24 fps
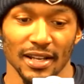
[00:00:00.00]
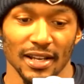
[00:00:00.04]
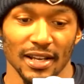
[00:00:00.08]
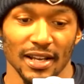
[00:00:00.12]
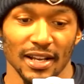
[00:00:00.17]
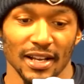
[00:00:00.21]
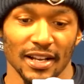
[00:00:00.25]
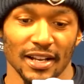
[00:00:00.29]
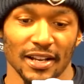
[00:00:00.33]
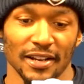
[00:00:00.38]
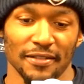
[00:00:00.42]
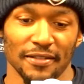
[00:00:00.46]

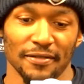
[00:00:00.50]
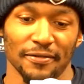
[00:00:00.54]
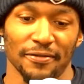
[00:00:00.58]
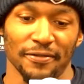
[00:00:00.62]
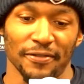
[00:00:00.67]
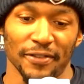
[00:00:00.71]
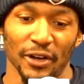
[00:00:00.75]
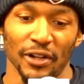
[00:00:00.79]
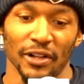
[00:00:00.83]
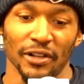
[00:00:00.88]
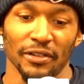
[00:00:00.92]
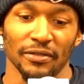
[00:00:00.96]
couldn't
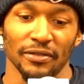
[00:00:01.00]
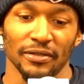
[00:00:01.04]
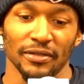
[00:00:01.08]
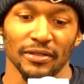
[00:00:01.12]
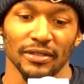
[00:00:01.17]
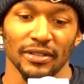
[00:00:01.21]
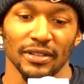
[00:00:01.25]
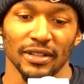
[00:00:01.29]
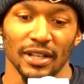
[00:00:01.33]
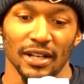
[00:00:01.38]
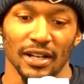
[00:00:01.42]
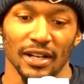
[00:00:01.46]
feel it.
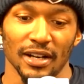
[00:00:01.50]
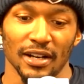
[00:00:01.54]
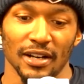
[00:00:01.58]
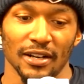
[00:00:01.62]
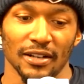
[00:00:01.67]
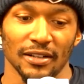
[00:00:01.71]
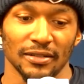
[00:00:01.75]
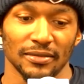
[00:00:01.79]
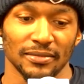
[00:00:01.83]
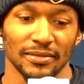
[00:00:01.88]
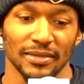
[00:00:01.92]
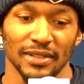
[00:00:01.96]

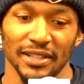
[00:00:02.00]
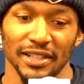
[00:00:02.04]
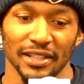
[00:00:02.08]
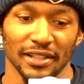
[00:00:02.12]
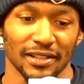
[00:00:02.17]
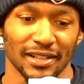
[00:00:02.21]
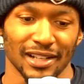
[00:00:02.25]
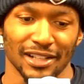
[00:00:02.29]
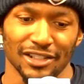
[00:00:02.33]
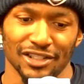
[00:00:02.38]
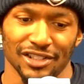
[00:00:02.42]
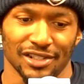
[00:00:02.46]
Then
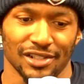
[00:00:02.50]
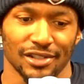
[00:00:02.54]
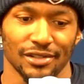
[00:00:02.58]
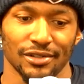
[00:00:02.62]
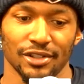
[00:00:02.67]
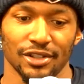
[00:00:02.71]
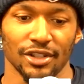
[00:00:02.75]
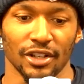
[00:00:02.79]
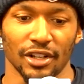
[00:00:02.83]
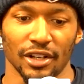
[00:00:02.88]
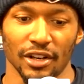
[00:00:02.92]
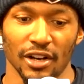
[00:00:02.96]
I just
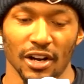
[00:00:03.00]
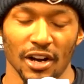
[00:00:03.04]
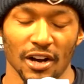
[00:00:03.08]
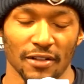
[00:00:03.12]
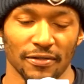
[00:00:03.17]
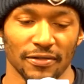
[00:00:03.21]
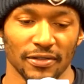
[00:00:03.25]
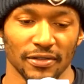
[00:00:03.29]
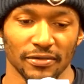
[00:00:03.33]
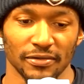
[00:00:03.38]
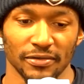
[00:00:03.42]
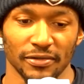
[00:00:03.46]
shook it off
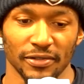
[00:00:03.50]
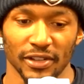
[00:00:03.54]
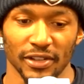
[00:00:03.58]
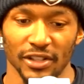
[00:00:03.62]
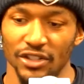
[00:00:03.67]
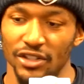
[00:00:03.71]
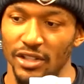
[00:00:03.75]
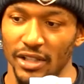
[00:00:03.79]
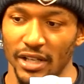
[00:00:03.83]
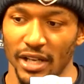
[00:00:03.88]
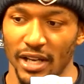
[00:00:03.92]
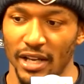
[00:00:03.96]
and finished
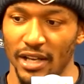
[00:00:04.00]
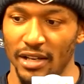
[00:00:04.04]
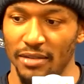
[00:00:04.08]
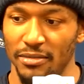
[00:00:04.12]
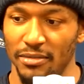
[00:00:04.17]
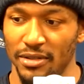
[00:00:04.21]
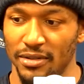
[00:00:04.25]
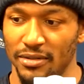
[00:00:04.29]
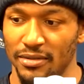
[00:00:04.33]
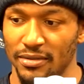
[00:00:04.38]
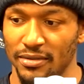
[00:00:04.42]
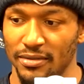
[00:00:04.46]
the game.
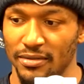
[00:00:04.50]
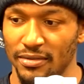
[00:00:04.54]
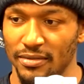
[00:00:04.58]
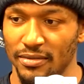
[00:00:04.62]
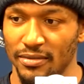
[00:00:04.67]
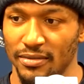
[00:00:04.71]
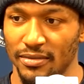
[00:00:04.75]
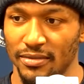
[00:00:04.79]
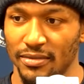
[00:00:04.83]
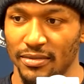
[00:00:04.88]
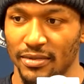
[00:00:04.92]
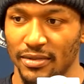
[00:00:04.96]
And
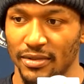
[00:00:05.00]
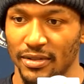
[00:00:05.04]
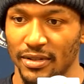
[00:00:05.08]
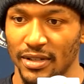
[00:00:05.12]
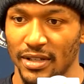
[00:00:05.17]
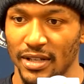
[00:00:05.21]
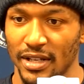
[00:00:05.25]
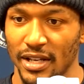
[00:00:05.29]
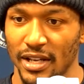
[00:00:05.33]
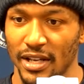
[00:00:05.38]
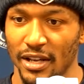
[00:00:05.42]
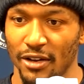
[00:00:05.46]

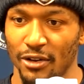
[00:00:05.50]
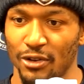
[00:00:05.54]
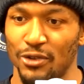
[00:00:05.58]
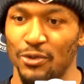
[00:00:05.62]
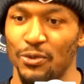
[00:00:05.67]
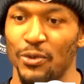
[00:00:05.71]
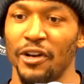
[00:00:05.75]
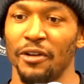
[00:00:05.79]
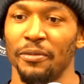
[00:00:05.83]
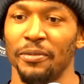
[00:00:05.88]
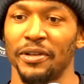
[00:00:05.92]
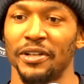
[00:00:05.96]
it was
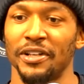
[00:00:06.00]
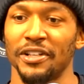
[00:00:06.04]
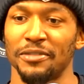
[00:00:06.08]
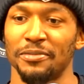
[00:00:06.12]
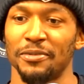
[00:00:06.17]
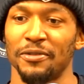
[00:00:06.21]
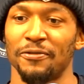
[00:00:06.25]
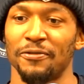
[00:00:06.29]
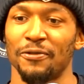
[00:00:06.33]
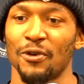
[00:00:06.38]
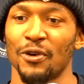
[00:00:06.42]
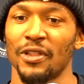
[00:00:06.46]
weird because
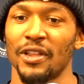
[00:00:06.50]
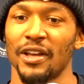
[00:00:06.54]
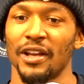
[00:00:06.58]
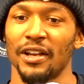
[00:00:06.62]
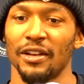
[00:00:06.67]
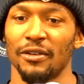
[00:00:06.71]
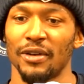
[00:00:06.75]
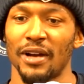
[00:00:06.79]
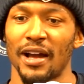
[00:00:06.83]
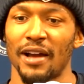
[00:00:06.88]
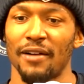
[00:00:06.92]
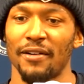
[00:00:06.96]
before that,
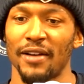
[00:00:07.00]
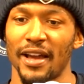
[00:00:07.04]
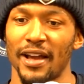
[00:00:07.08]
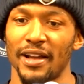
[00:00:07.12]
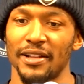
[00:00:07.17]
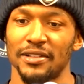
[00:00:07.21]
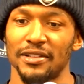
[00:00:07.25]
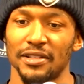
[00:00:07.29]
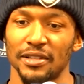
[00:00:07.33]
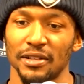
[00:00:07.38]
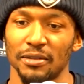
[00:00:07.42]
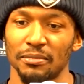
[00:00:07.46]
I had
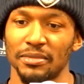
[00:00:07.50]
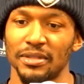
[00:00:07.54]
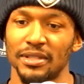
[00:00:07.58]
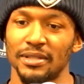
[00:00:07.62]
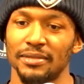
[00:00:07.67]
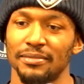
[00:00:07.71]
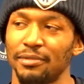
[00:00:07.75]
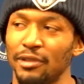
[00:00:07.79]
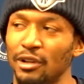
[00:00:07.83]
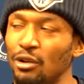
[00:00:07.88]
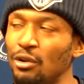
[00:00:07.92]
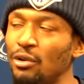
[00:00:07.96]
some
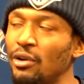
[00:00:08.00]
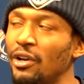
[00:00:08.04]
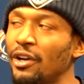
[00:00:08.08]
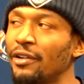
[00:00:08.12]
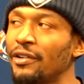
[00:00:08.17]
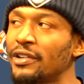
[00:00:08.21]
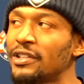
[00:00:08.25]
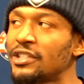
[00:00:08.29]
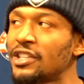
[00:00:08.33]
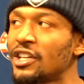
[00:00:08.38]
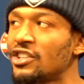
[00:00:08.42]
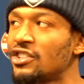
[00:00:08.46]
little
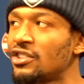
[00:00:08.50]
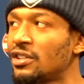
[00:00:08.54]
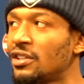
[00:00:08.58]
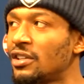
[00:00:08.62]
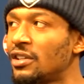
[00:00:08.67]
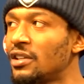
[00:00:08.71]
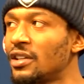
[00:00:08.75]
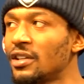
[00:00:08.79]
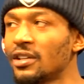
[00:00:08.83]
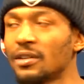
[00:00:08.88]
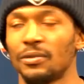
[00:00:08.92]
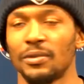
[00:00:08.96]
irritation in
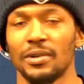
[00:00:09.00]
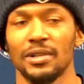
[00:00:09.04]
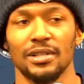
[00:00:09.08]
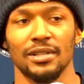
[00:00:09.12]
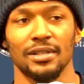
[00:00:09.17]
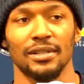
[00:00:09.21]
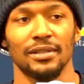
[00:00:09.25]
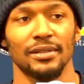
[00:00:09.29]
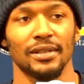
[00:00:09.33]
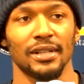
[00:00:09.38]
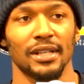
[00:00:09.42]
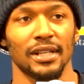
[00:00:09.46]
there, it
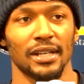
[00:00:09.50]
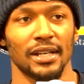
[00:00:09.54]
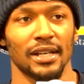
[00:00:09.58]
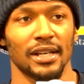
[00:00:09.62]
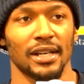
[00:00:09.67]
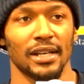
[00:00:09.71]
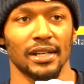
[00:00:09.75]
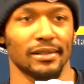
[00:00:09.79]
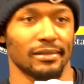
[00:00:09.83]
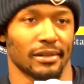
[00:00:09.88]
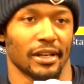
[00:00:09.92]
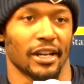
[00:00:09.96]
wasn't
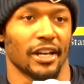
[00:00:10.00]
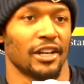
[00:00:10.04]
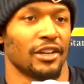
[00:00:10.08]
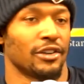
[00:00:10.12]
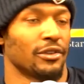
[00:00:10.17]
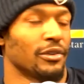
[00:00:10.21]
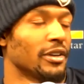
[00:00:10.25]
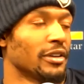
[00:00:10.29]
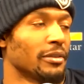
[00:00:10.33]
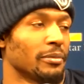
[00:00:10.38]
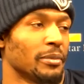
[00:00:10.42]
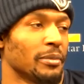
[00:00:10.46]

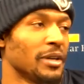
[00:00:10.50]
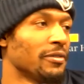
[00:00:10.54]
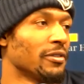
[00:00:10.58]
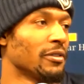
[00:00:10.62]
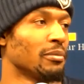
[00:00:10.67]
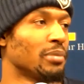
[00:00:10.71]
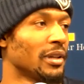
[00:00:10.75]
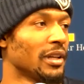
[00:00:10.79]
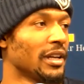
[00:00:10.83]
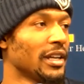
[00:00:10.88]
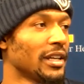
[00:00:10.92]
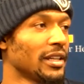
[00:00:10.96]
hindering me from
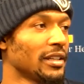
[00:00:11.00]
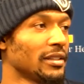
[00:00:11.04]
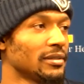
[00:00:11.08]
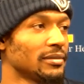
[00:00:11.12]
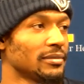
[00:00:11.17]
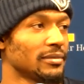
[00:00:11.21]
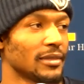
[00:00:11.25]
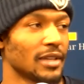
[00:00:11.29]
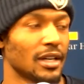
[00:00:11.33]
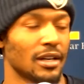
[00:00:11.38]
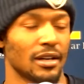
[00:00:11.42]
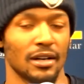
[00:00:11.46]
playing.
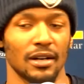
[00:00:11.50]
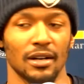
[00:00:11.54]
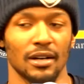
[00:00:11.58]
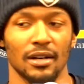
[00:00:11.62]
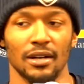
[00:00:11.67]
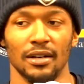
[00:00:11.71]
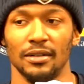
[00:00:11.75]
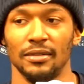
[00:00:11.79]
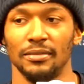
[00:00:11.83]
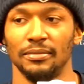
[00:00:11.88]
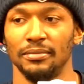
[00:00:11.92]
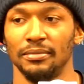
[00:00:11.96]

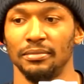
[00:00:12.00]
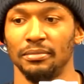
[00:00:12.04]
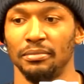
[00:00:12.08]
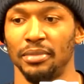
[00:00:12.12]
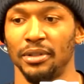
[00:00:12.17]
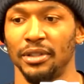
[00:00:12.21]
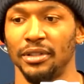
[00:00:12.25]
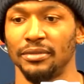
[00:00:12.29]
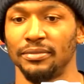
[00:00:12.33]
But